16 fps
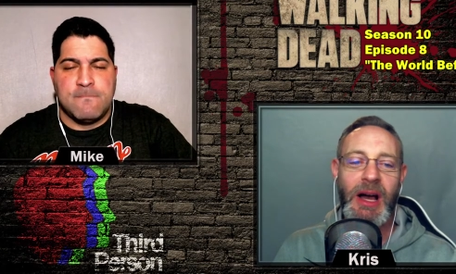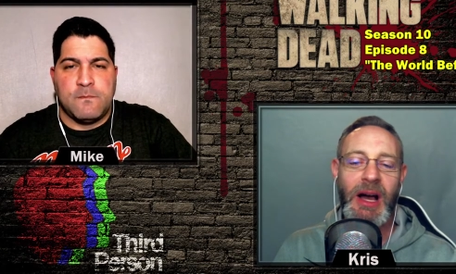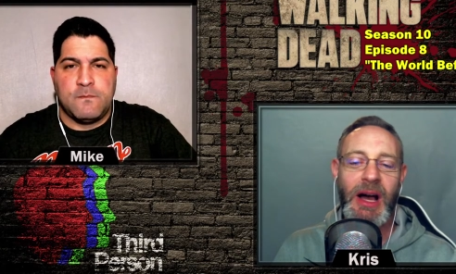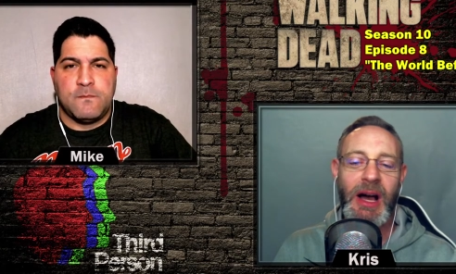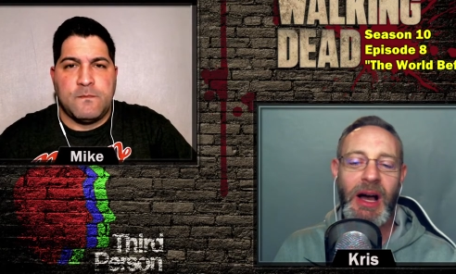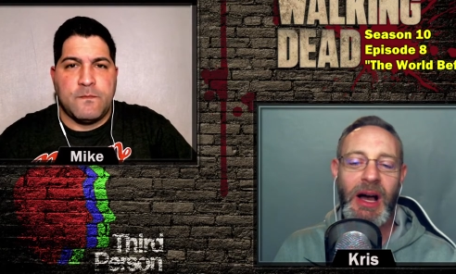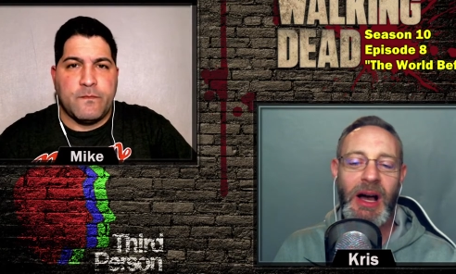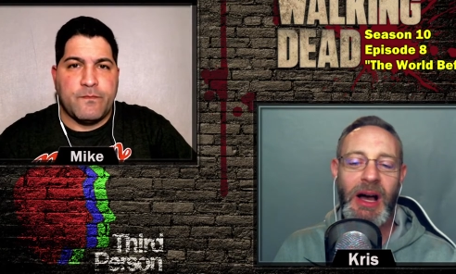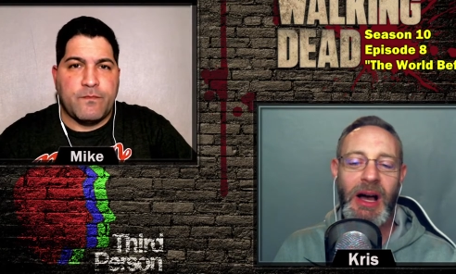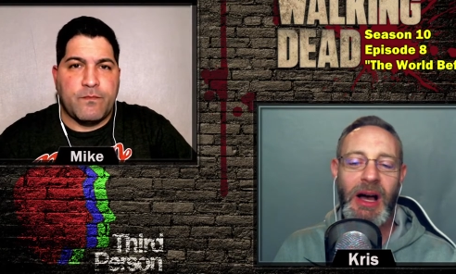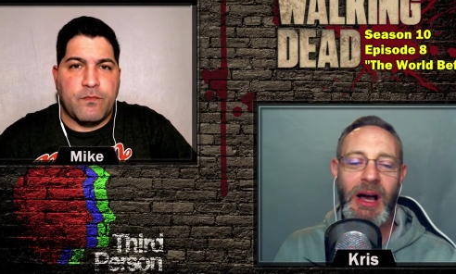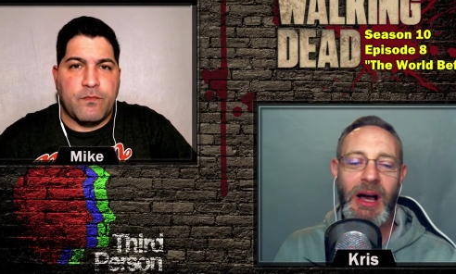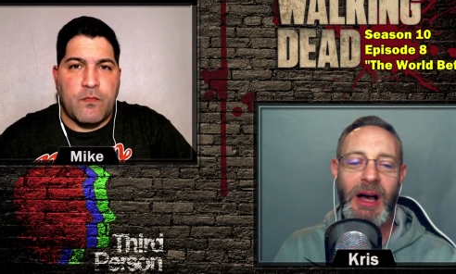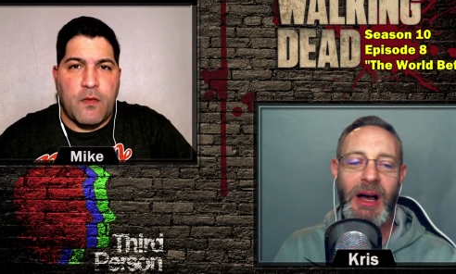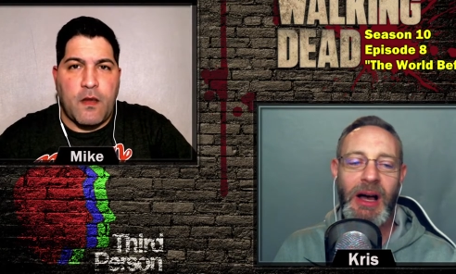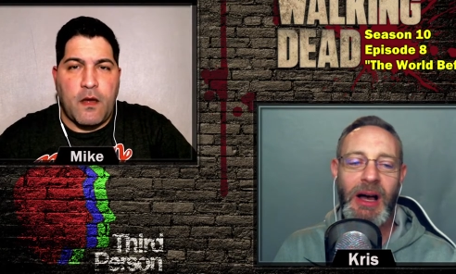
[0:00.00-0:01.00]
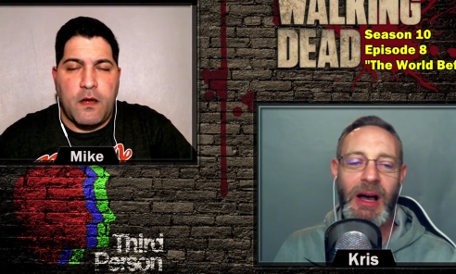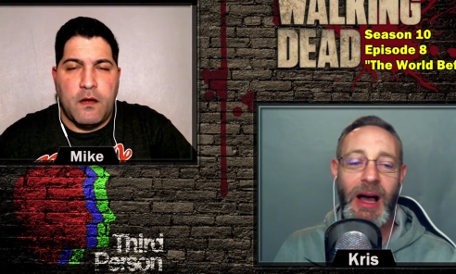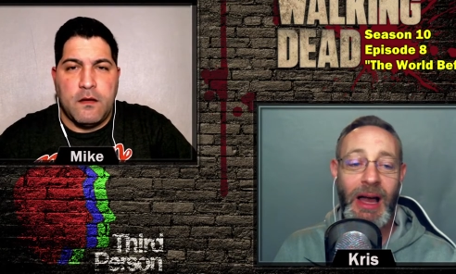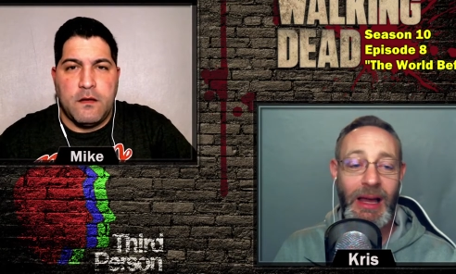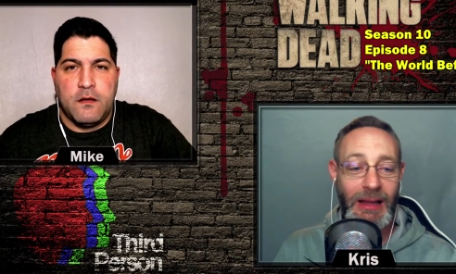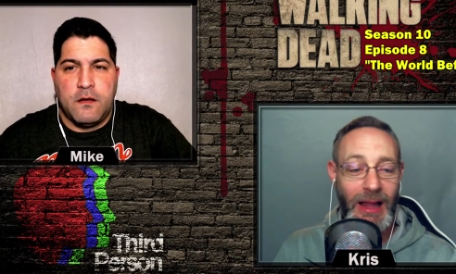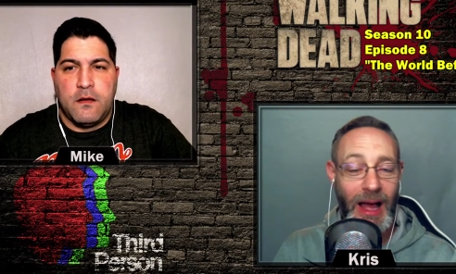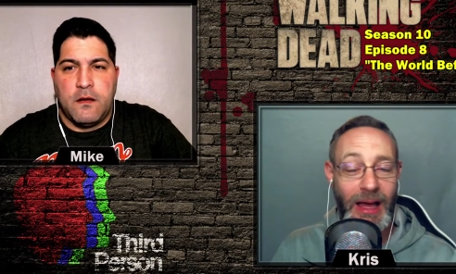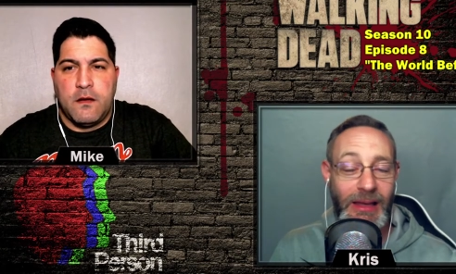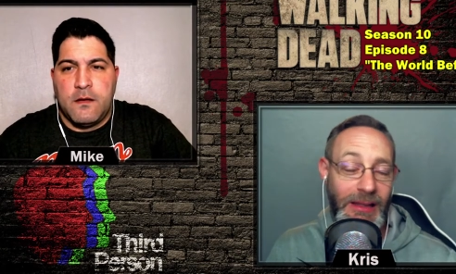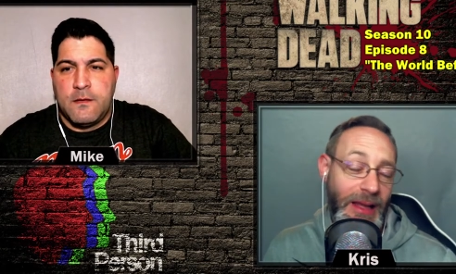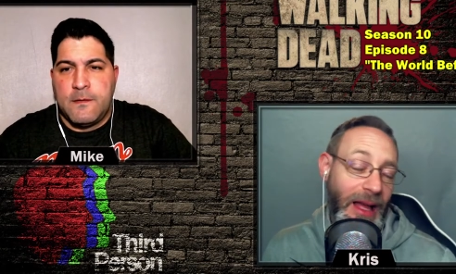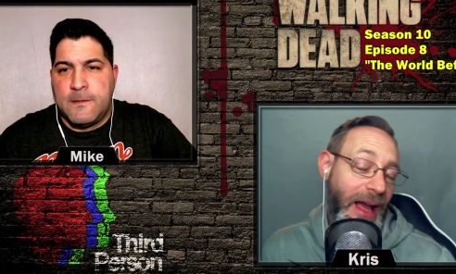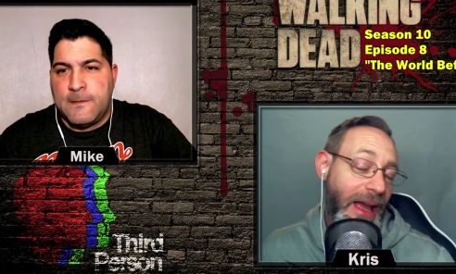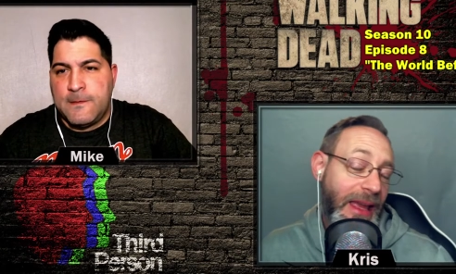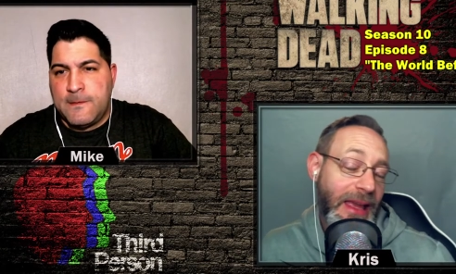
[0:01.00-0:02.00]
Speaker 1: uh, I, I
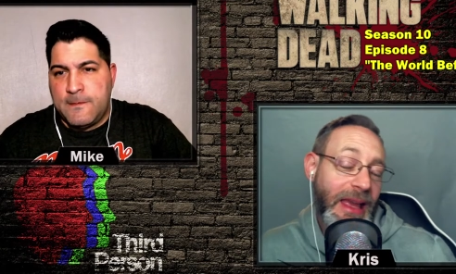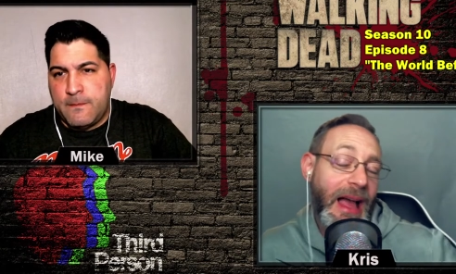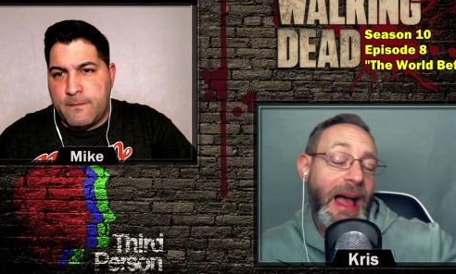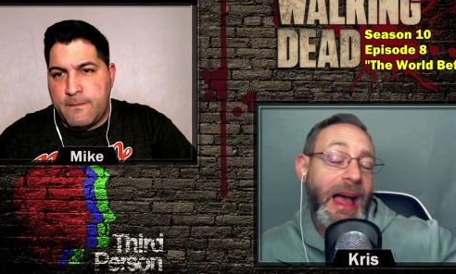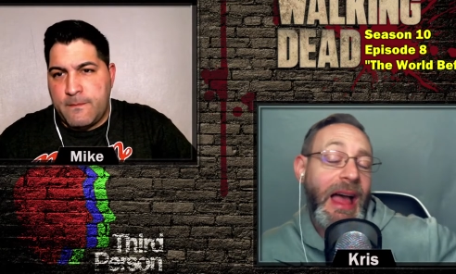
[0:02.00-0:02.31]
I I